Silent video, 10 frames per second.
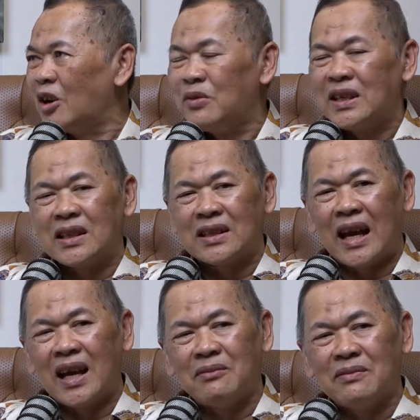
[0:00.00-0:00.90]
Always a
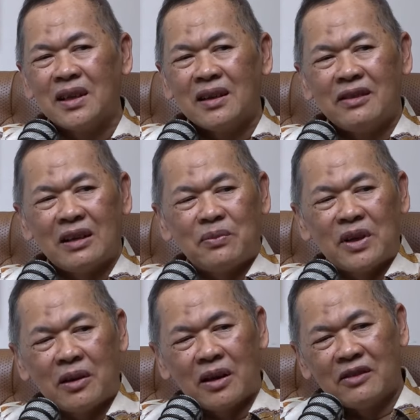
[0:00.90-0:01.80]
time when
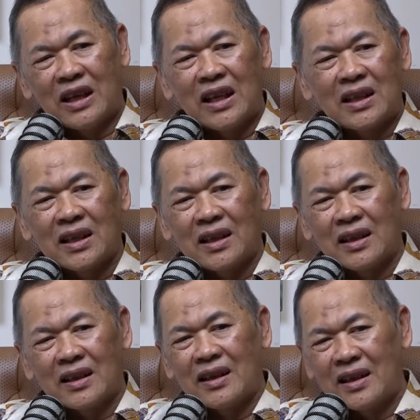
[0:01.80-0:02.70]
we need
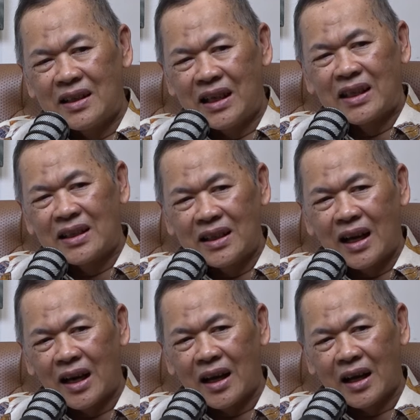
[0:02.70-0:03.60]
a deep
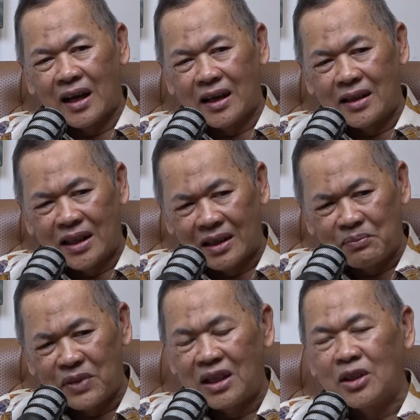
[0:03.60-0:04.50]

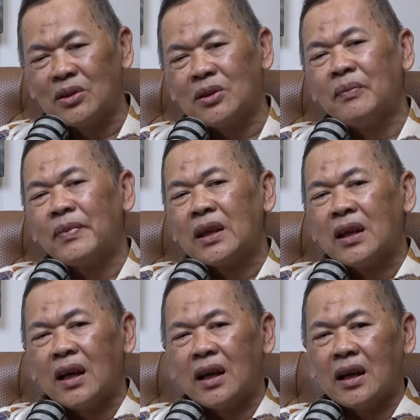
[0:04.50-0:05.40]
dive into
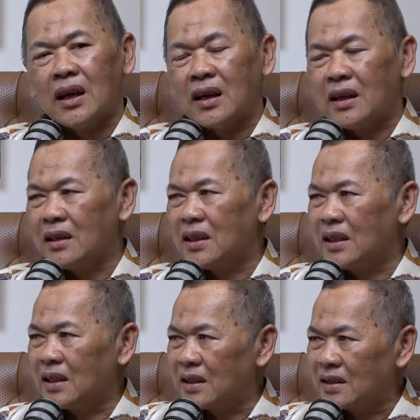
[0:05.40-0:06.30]

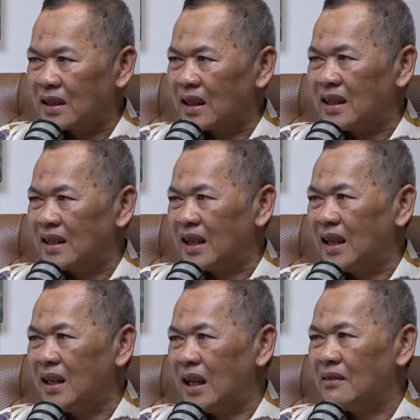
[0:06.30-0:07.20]
the certain
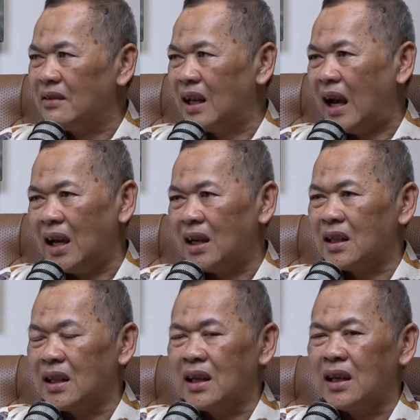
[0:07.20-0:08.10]
detail, then we hire
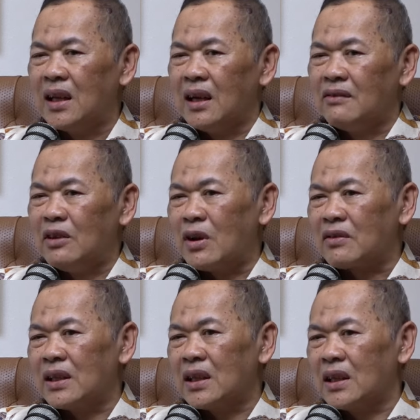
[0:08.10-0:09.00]
we work
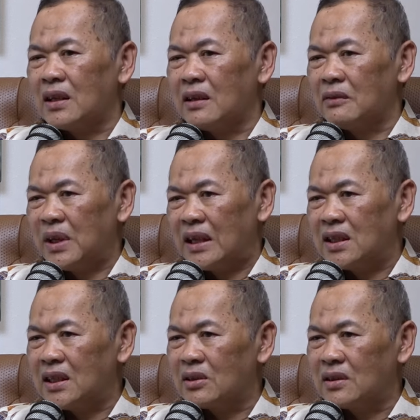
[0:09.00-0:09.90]
with the
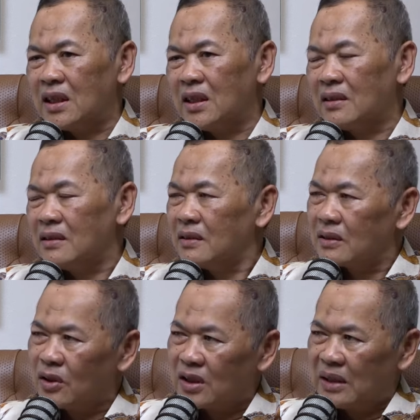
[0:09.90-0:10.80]
PhD student to
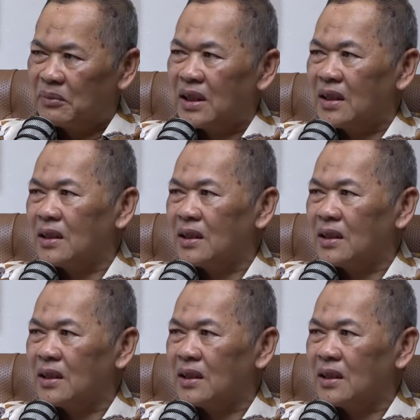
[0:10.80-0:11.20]
go deep.